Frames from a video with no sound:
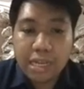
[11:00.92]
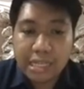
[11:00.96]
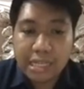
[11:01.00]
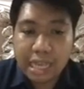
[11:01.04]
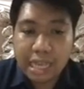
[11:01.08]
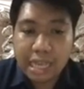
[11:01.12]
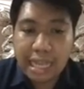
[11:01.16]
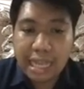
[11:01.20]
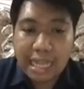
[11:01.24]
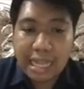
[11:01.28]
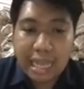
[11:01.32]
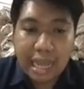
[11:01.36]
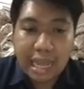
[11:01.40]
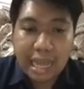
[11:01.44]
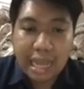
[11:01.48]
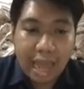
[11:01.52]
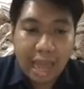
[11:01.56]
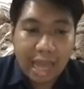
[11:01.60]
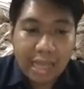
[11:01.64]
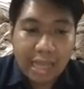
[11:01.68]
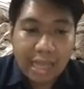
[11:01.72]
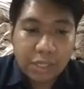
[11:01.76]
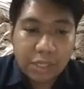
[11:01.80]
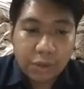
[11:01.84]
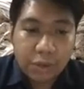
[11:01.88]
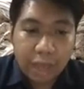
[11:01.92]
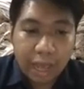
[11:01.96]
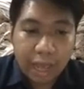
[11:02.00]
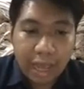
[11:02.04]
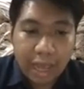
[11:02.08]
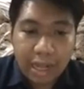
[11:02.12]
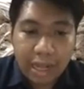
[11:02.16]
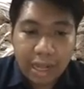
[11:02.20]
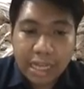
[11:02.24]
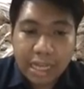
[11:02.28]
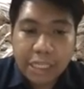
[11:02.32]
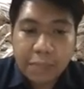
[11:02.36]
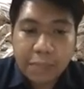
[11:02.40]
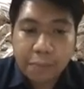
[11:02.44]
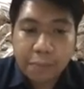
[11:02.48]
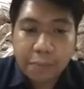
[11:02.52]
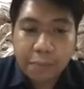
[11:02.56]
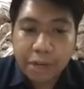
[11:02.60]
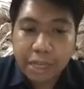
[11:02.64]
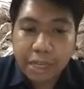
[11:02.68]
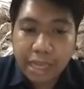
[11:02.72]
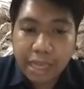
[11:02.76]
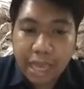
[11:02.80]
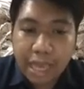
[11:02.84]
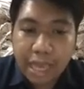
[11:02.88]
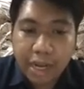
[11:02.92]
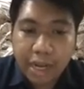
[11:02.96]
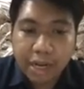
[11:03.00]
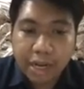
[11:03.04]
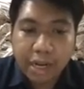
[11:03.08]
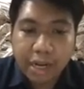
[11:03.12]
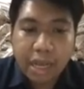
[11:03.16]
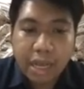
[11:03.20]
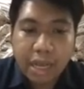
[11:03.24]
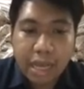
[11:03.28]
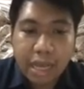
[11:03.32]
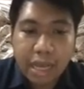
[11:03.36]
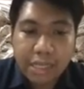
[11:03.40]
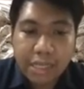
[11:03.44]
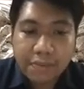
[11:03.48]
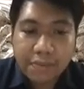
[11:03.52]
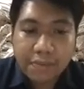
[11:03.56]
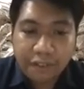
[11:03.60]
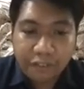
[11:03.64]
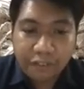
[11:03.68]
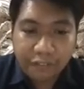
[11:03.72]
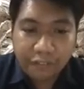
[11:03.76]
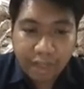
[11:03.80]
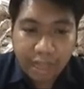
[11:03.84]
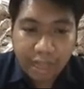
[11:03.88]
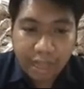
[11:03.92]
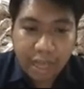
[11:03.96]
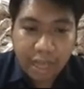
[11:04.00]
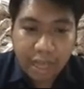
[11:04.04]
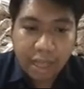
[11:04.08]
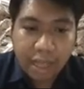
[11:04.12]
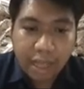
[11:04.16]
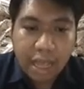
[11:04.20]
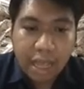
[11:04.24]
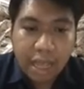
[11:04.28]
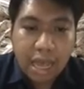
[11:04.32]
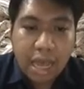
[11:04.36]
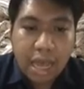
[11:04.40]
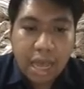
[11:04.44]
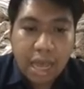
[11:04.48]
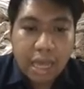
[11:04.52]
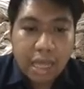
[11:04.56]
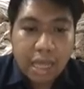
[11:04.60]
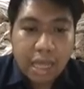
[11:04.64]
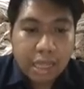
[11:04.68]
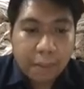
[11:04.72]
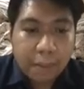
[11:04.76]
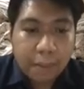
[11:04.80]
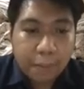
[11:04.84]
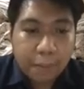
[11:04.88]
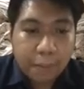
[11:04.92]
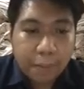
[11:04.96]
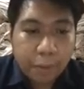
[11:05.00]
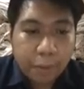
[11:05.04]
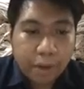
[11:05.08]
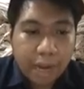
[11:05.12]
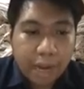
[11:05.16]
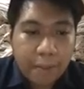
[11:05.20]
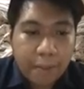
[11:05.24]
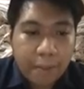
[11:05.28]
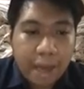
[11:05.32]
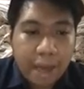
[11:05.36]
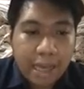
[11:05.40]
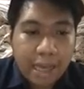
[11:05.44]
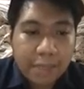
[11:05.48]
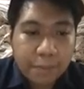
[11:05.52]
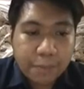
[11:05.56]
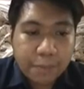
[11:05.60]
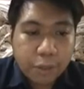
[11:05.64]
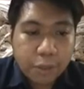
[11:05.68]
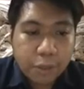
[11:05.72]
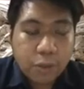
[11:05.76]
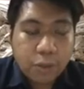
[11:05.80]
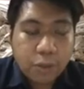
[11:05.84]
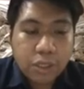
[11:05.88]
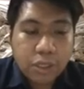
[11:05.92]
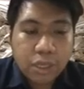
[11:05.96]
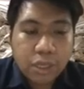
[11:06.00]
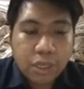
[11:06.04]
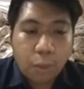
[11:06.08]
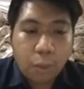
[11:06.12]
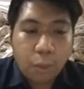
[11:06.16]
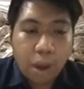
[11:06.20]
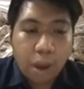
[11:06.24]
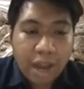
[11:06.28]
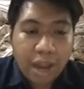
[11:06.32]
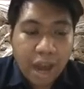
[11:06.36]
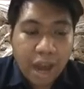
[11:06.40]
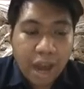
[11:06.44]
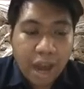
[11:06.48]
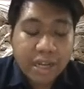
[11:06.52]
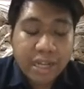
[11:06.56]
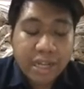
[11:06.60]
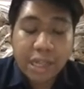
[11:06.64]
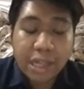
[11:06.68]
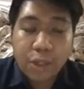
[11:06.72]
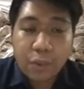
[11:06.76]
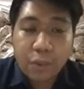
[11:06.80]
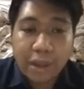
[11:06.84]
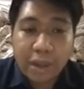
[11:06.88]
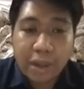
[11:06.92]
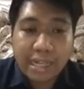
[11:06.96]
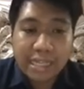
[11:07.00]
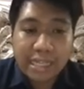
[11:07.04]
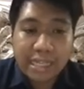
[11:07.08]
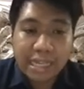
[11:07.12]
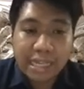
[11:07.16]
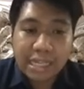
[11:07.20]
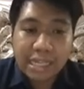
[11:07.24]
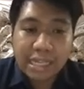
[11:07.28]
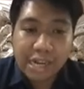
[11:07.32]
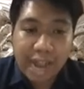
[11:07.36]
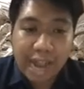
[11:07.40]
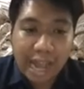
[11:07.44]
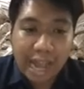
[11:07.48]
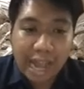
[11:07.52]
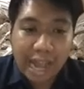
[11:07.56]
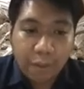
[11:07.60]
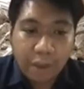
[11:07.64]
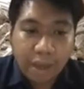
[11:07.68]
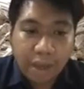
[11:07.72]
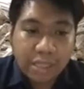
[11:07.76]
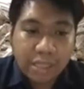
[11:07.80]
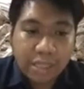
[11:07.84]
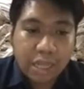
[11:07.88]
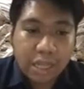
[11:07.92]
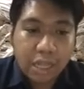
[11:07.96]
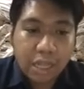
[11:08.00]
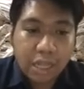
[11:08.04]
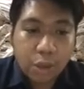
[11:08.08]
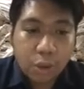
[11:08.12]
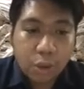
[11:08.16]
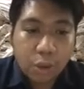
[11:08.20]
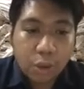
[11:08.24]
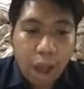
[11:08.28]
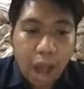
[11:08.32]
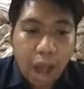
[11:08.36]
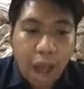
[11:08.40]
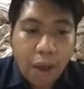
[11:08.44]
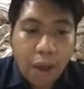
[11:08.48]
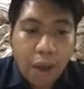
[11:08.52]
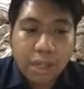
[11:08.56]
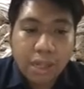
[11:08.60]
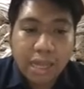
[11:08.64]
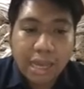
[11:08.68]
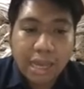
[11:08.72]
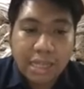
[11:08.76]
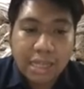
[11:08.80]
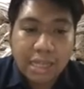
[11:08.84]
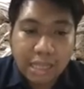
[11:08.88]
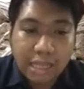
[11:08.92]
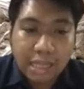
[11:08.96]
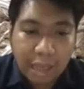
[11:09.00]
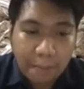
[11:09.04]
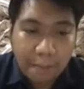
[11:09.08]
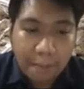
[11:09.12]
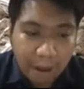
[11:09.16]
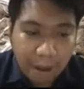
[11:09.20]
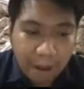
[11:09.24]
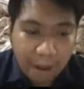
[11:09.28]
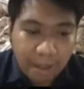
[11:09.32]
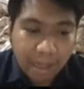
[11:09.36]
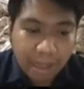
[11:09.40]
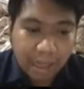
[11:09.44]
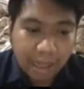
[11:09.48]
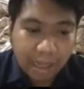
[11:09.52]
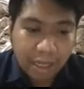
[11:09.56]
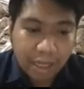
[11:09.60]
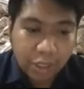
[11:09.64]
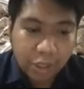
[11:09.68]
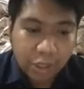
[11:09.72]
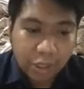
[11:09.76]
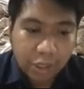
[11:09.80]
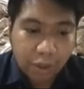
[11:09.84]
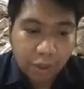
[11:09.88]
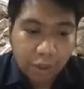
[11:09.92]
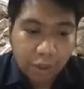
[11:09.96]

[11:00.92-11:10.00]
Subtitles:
in Dlsu Als per year is 50. The program has produced 126 graduates throughout its implementation.